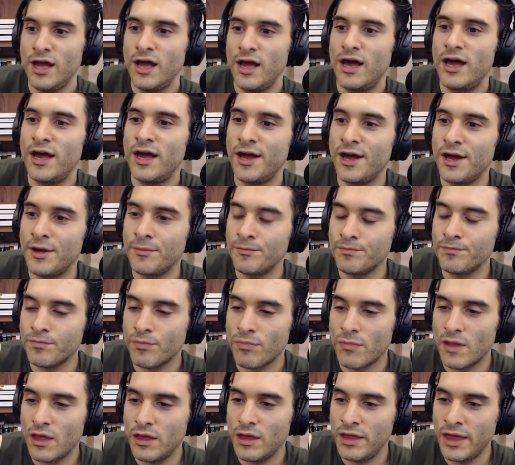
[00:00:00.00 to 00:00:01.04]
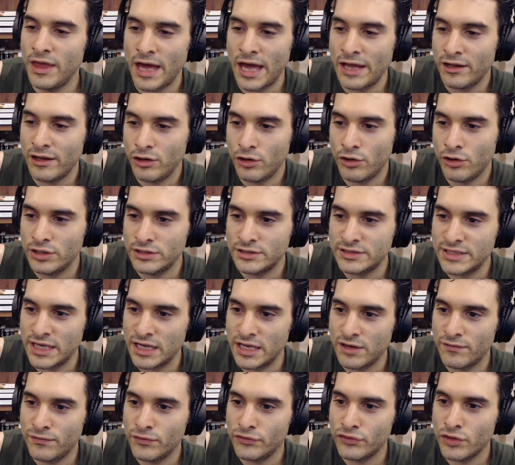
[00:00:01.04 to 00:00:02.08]
Um, yeah, and you're insane
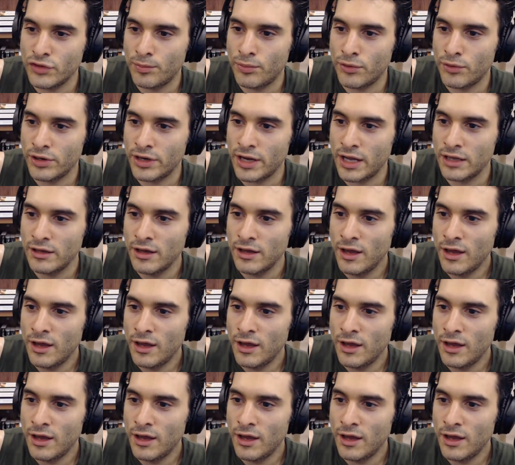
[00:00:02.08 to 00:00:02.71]
if you support that.